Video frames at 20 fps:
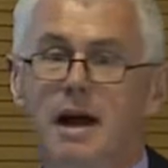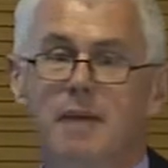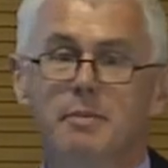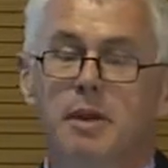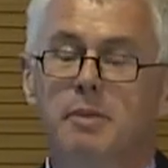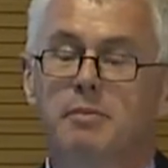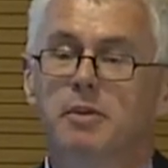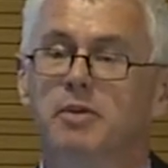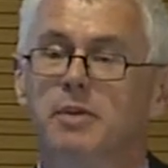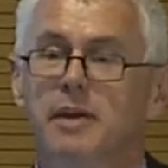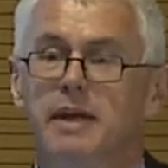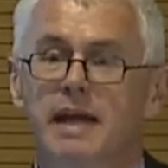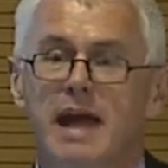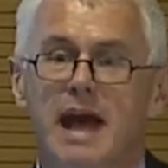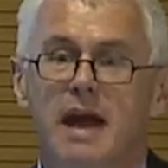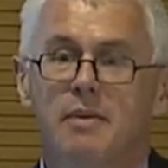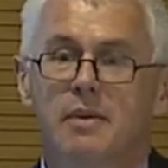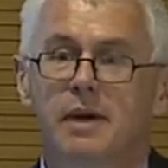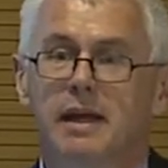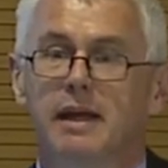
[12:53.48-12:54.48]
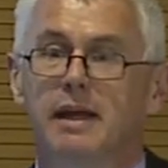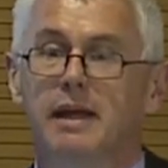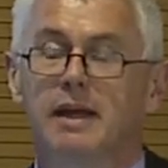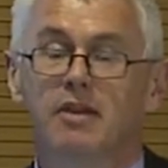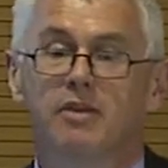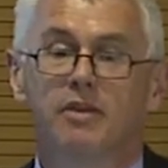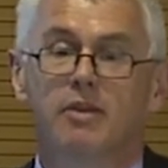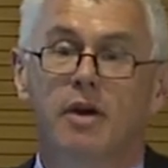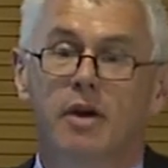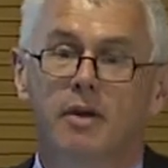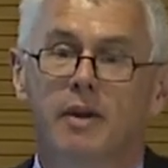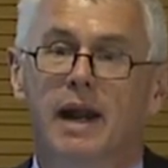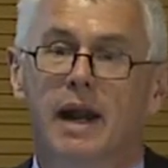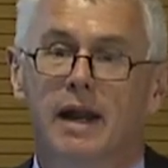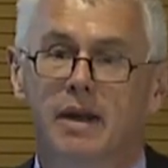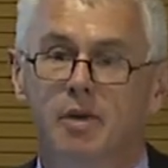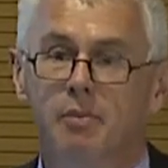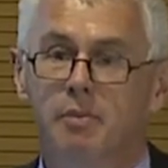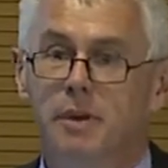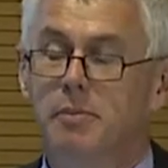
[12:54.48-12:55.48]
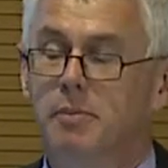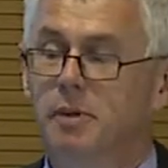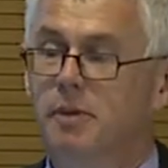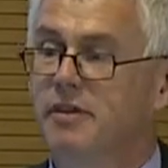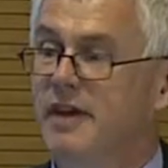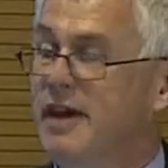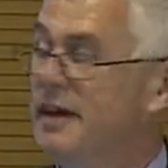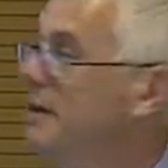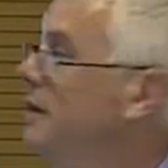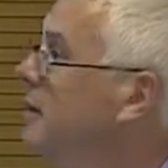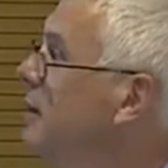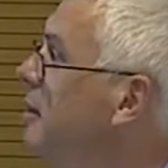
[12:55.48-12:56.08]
hubbing between Gatwick and Heathrow, and I know people who've had to